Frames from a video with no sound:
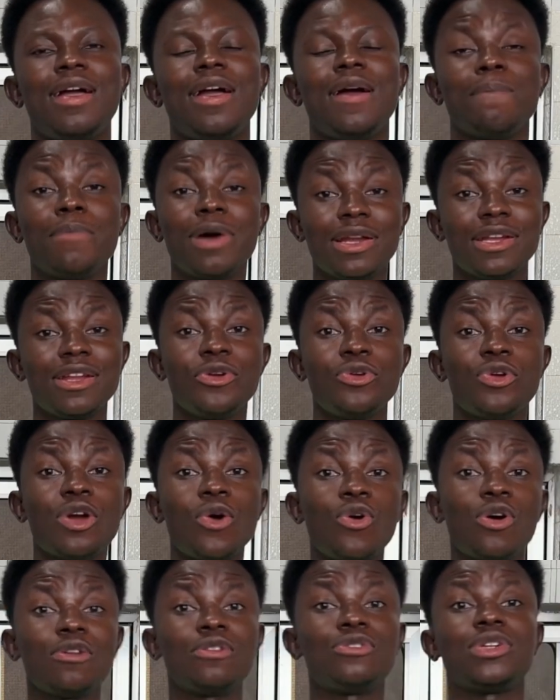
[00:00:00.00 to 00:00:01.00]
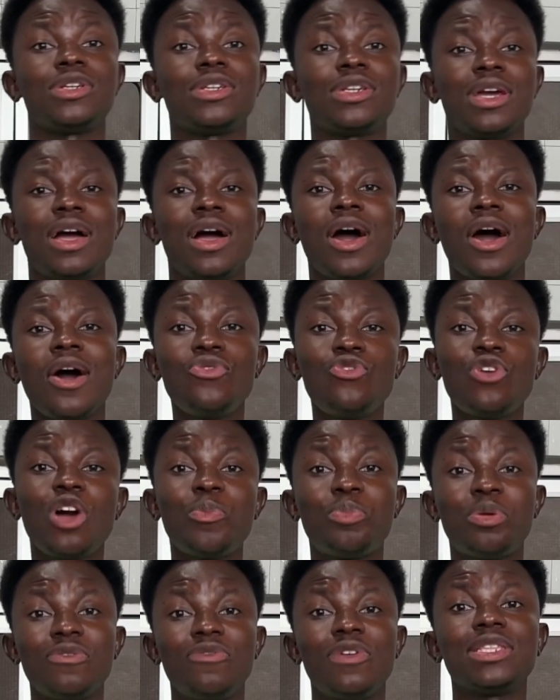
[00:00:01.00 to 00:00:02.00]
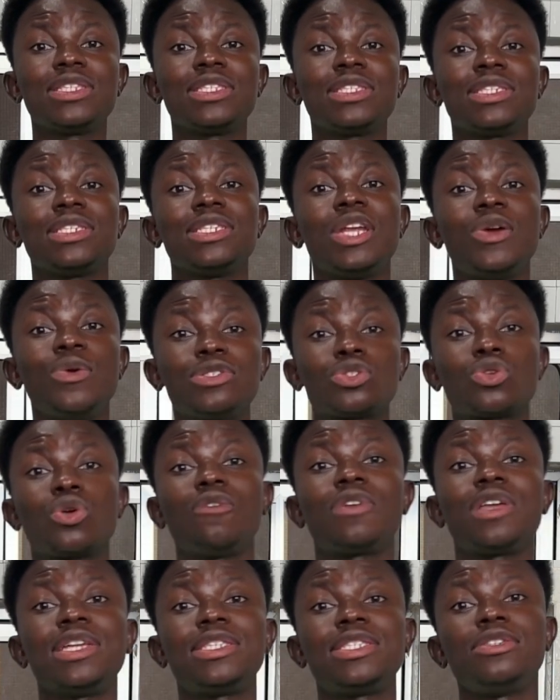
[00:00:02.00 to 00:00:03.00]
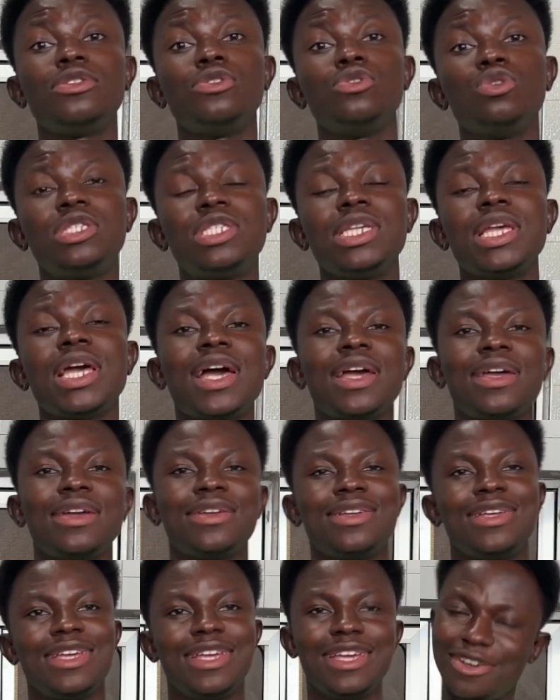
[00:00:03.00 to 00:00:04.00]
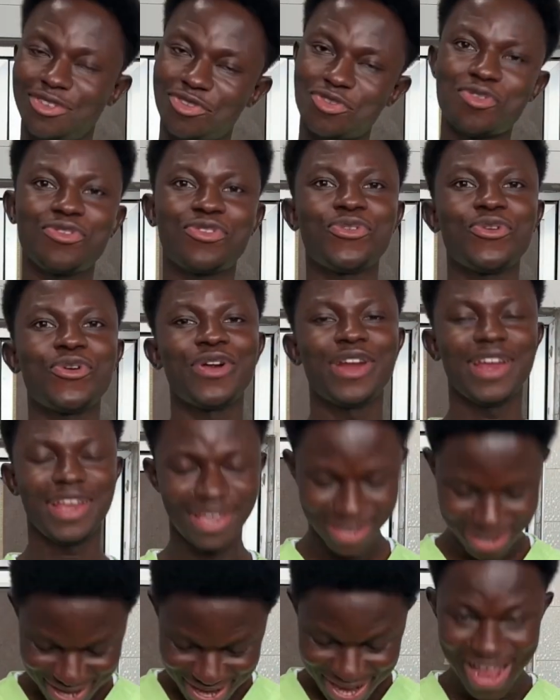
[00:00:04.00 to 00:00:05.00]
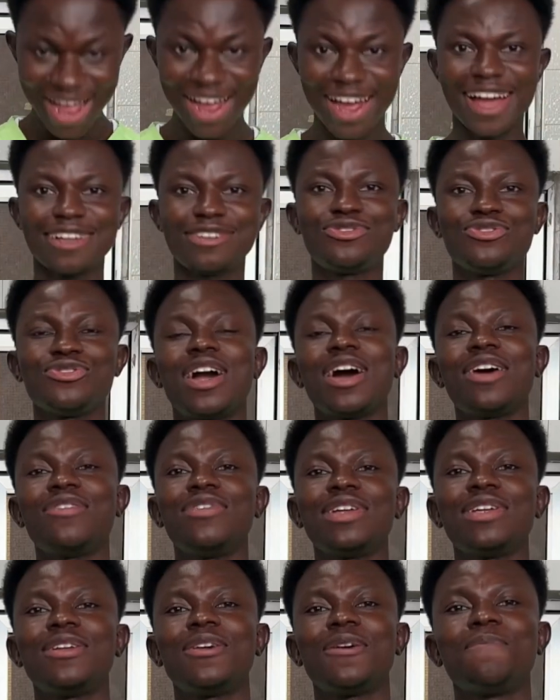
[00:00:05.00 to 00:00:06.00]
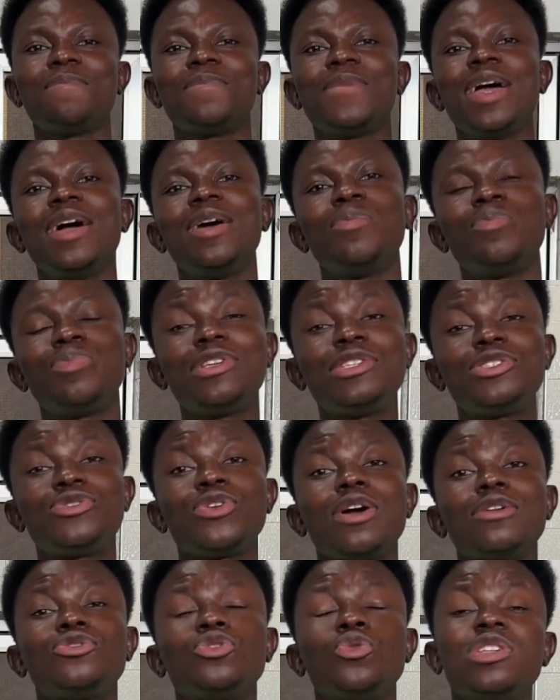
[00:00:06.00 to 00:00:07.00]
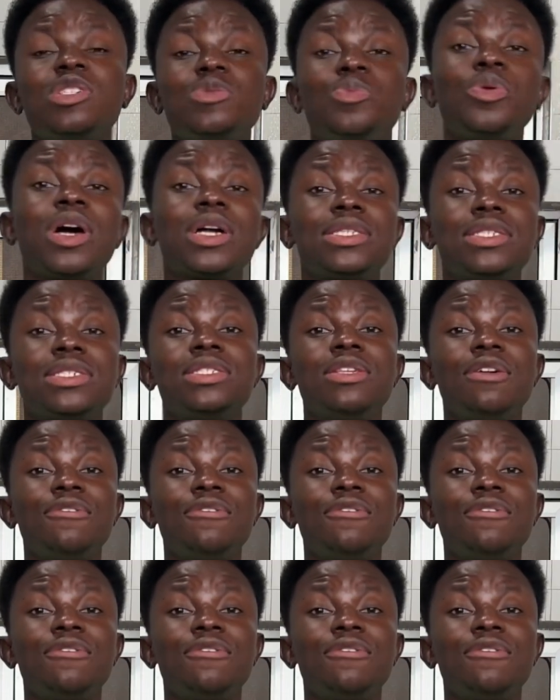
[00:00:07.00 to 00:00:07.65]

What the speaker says: but now you are wondering, how do I prevent the risk of getting UTI? Don't worry, I got you covered. Please try to always practice the